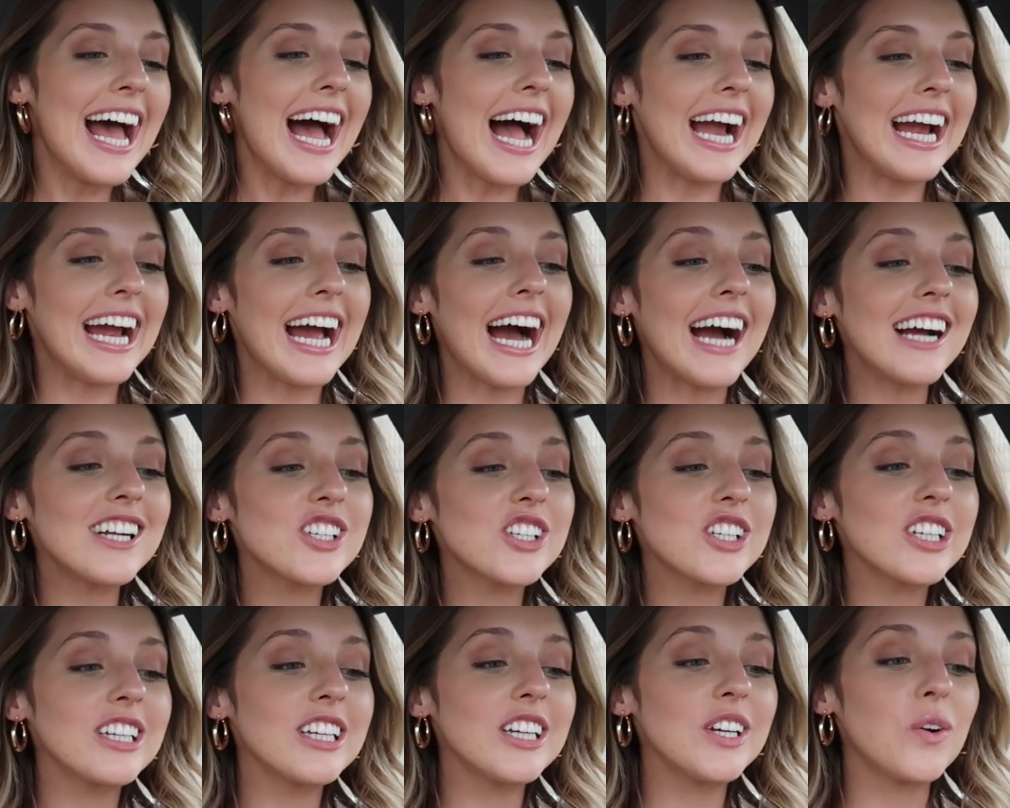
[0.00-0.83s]
I
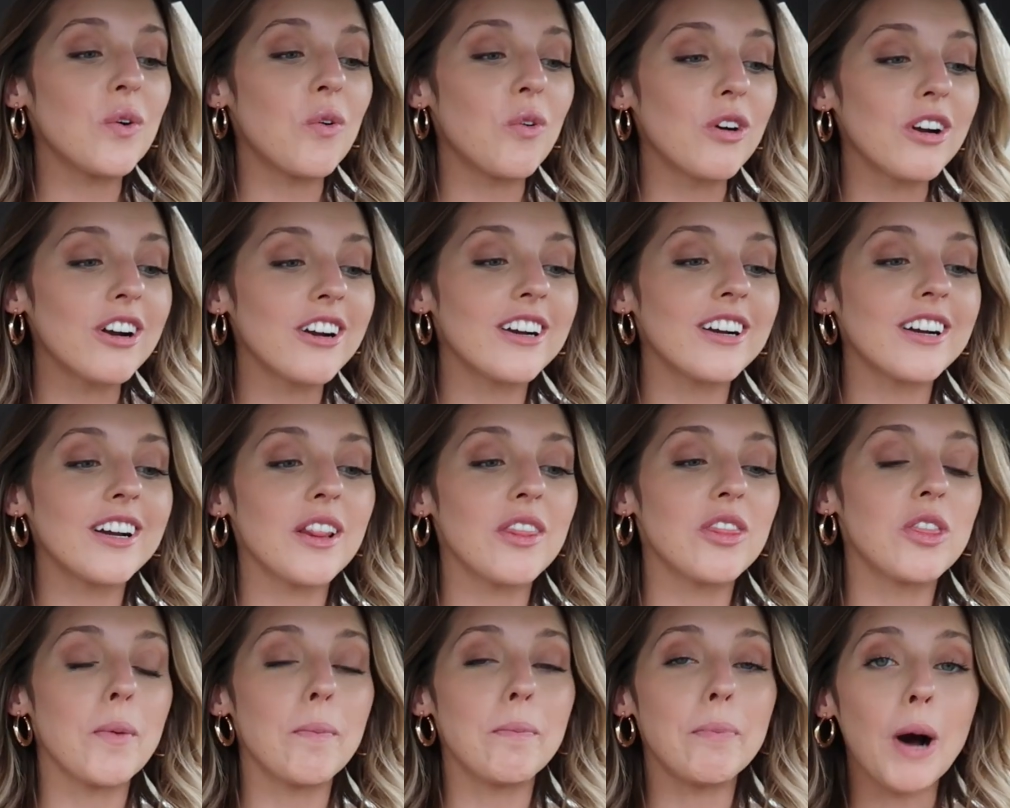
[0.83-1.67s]
actually
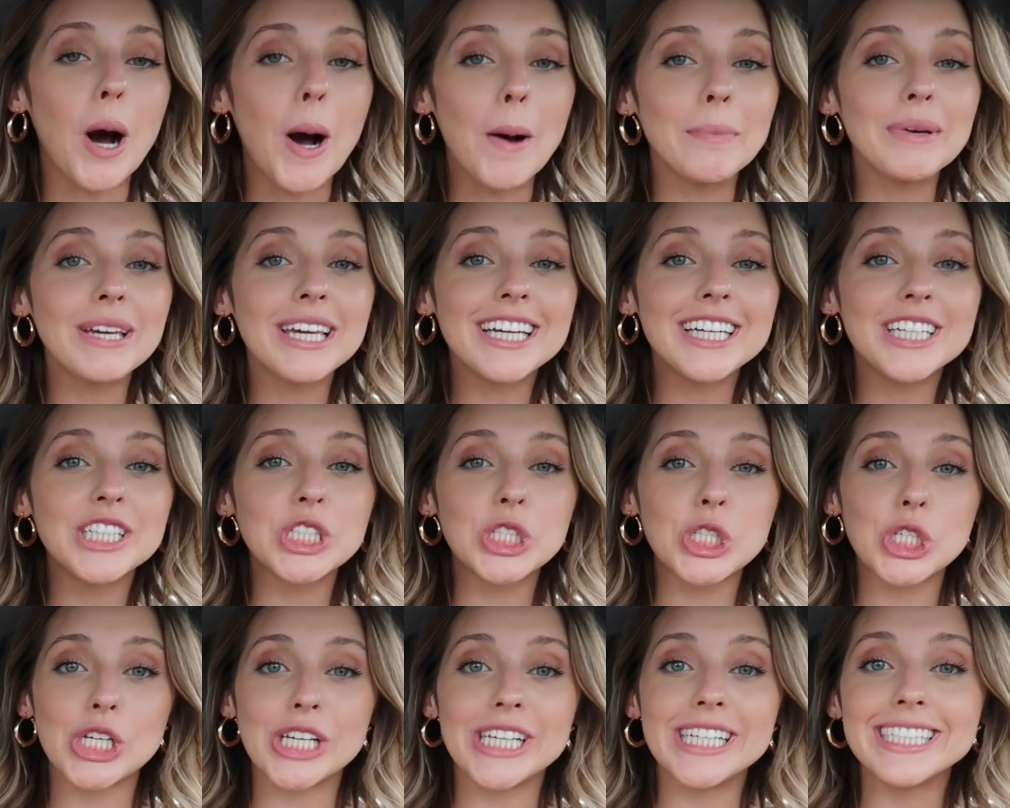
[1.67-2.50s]
ordered the pumpkin
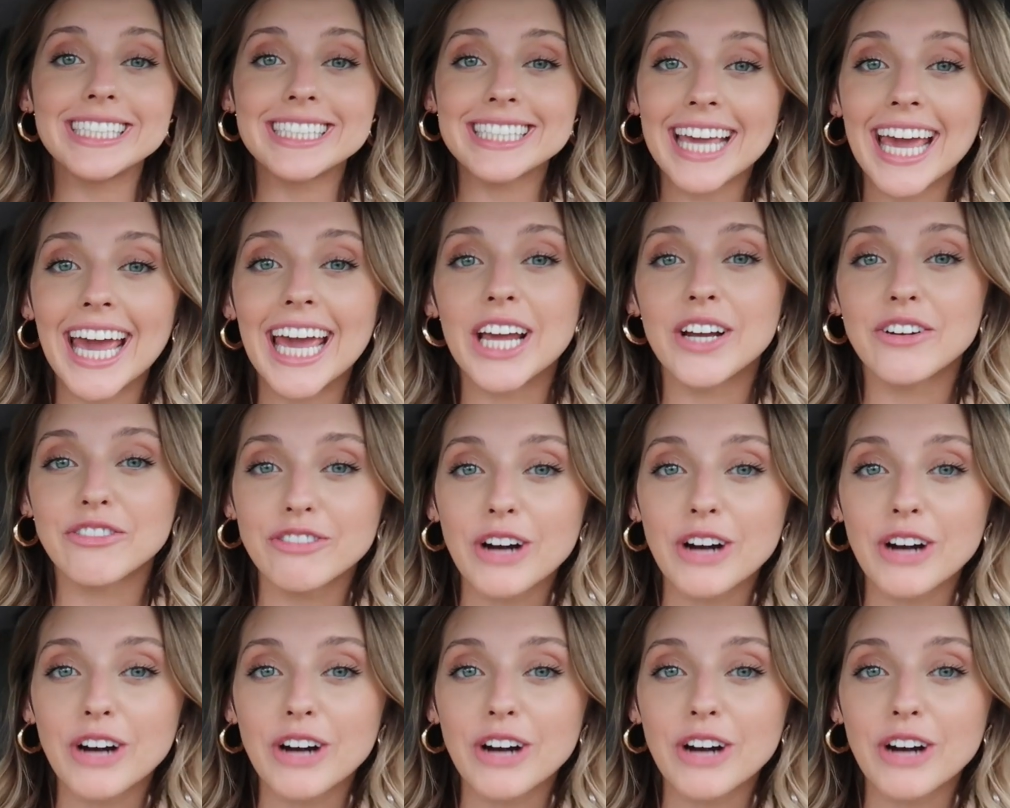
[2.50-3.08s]
cheesecake